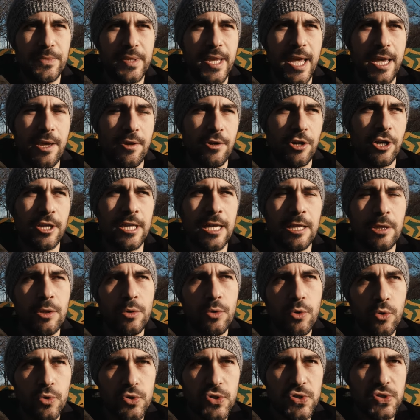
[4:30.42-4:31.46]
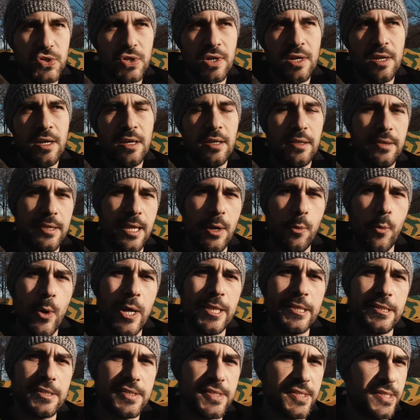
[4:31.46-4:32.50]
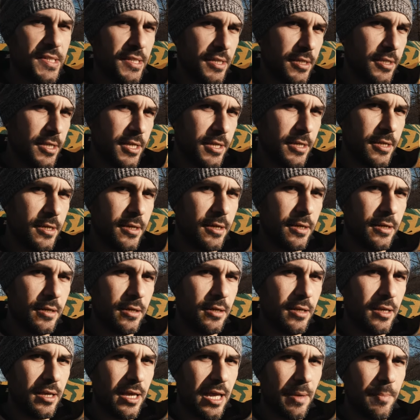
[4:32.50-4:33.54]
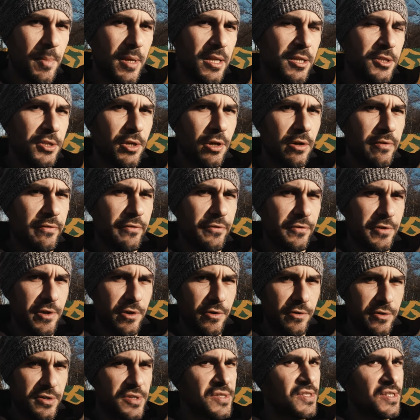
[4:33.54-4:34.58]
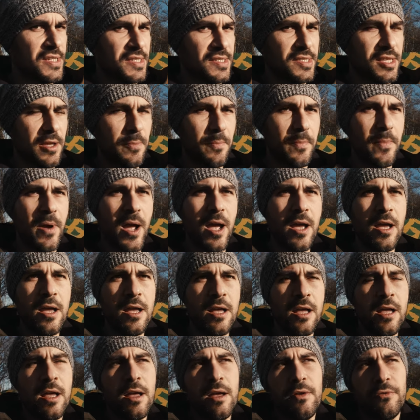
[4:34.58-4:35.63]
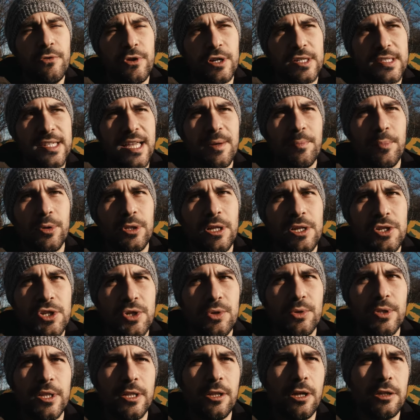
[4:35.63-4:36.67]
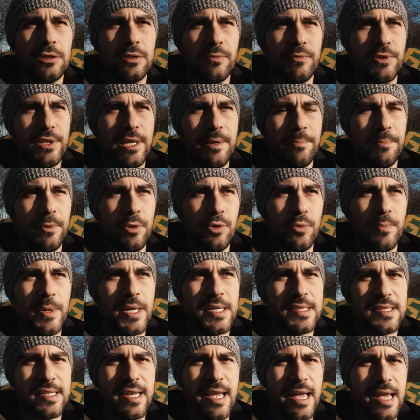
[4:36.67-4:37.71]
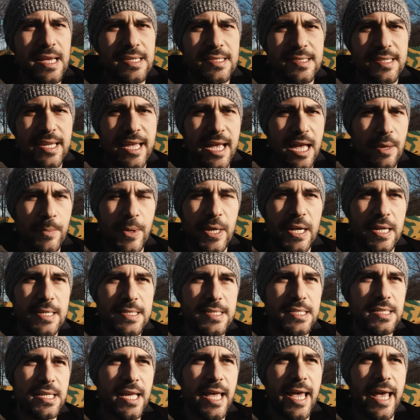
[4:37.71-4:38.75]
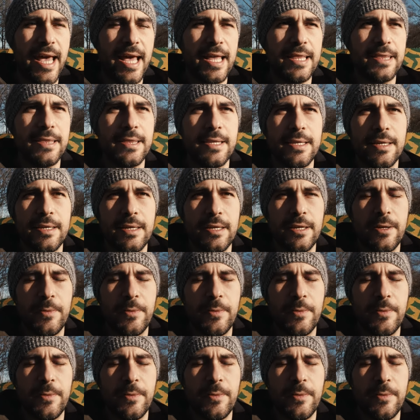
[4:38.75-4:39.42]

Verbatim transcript: yeah, you're gonna lose the weather sealing ability of your system. For example, I shoot a lot with the Lumix S cameras and